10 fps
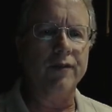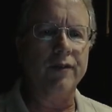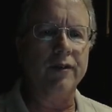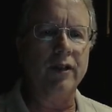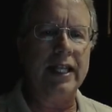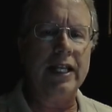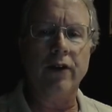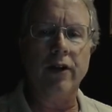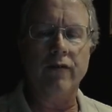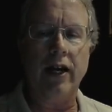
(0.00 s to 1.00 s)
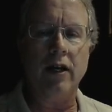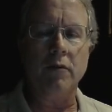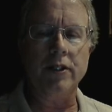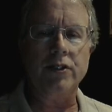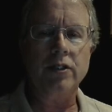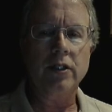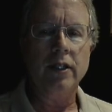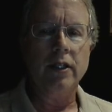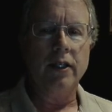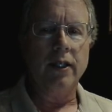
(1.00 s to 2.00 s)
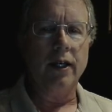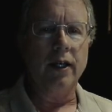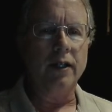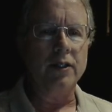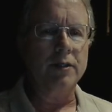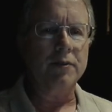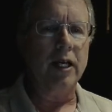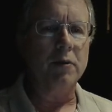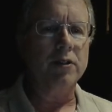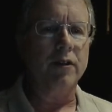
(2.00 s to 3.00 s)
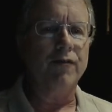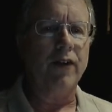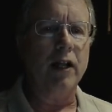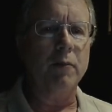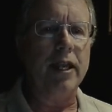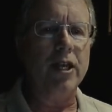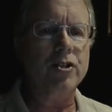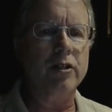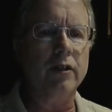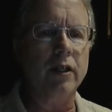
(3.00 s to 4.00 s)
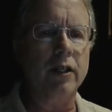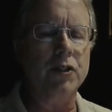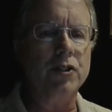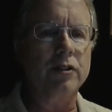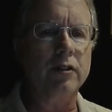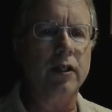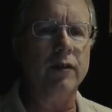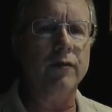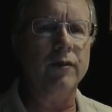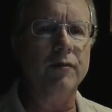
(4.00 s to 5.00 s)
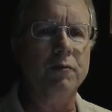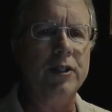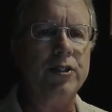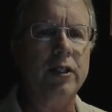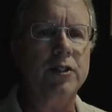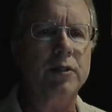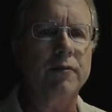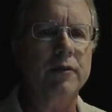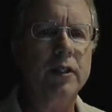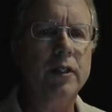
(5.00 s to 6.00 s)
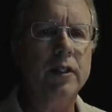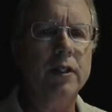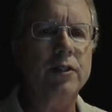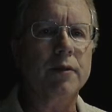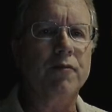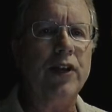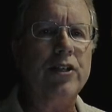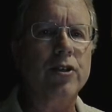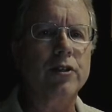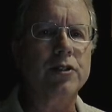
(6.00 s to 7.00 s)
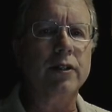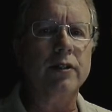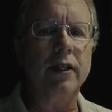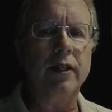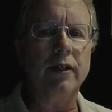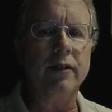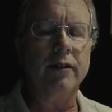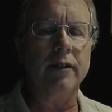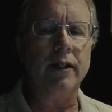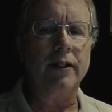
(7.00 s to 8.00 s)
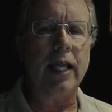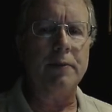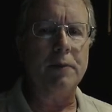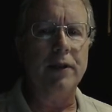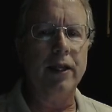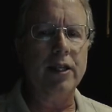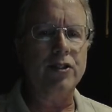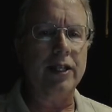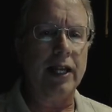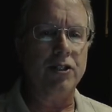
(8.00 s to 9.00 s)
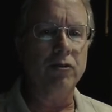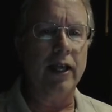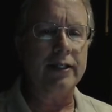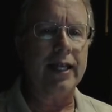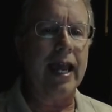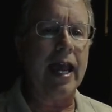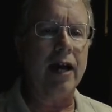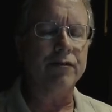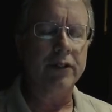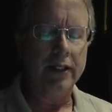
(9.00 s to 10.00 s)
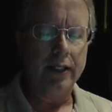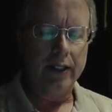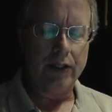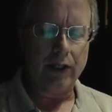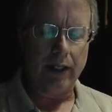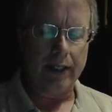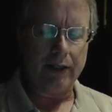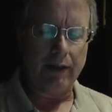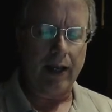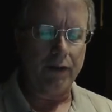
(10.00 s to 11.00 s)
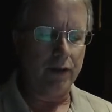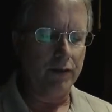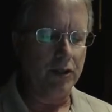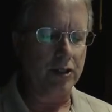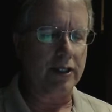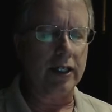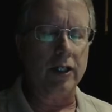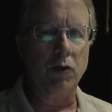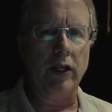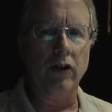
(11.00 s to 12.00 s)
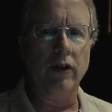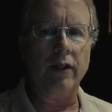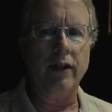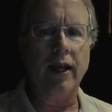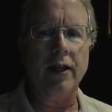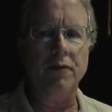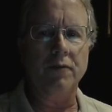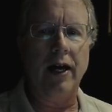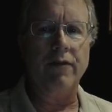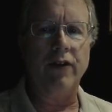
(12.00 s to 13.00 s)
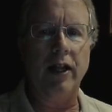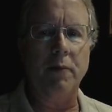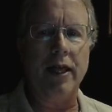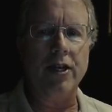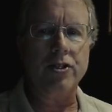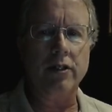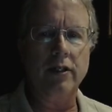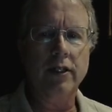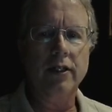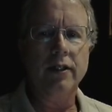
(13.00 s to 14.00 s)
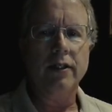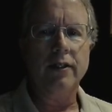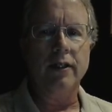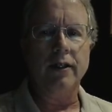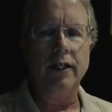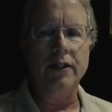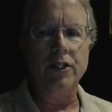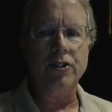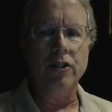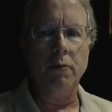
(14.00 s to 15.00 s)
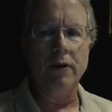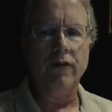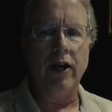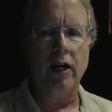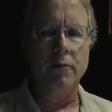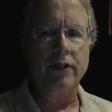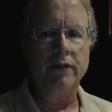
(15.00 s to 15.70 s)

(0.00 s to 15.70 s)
leaner environments, sometimes the file manager is missing some features and capabilities that I do like to have. So I'd like to have you just take a quick look at my file manager in this GNOME environment.